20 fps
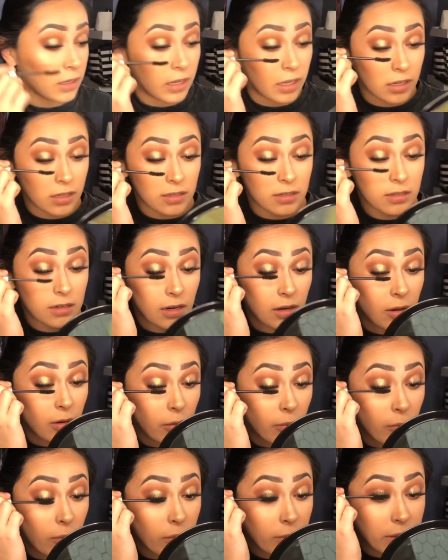and
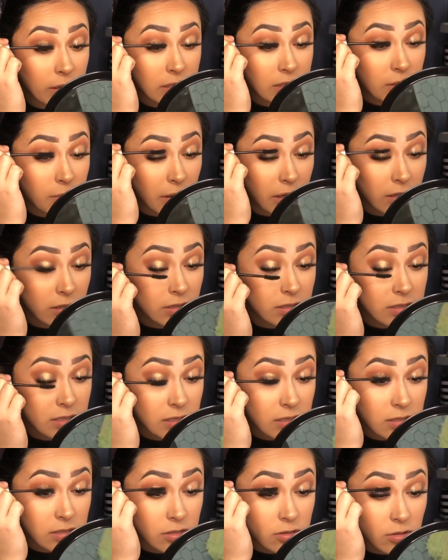what makes it better is
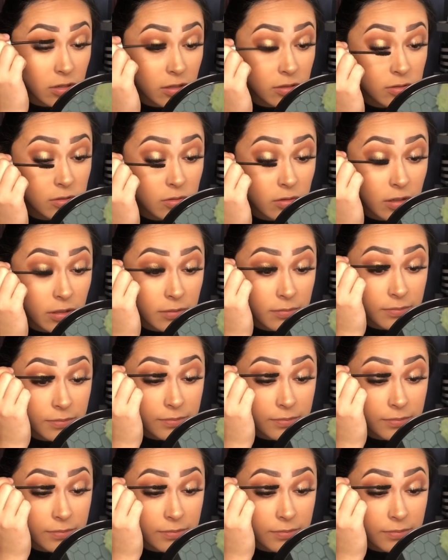it's drugstore.